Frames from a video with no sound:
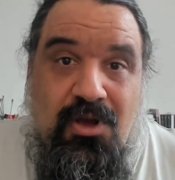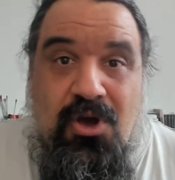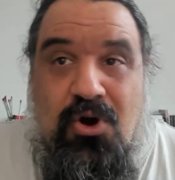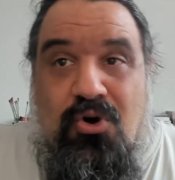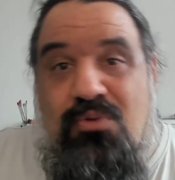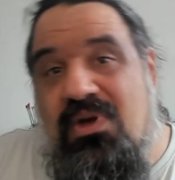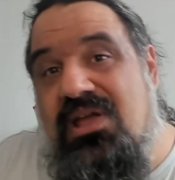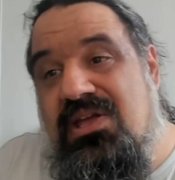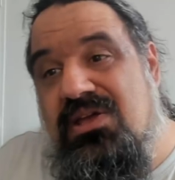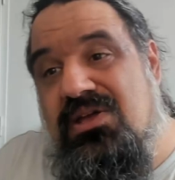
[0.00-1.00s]
we
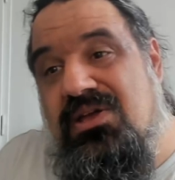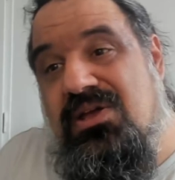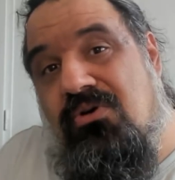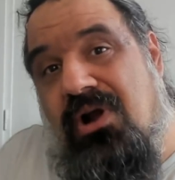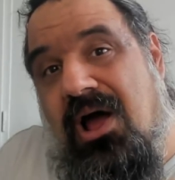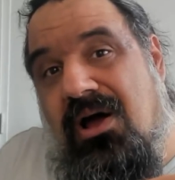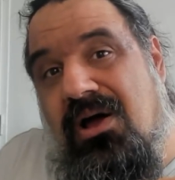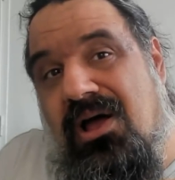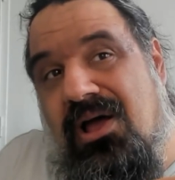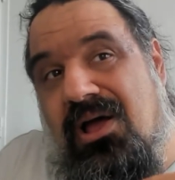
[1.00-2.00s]
may, our,
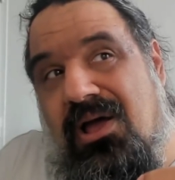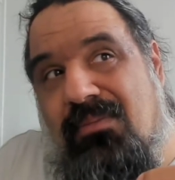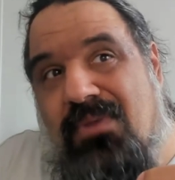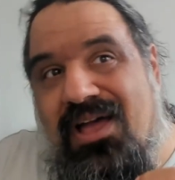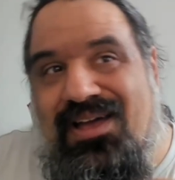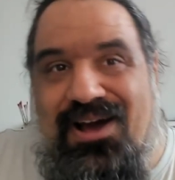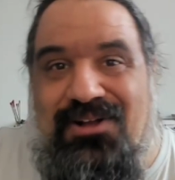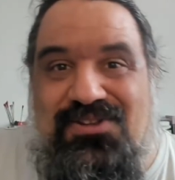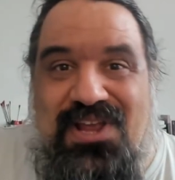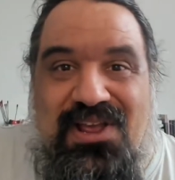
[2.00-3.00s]
how
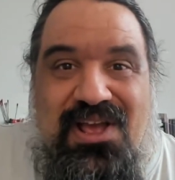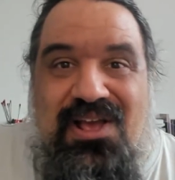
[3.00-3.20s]
to say,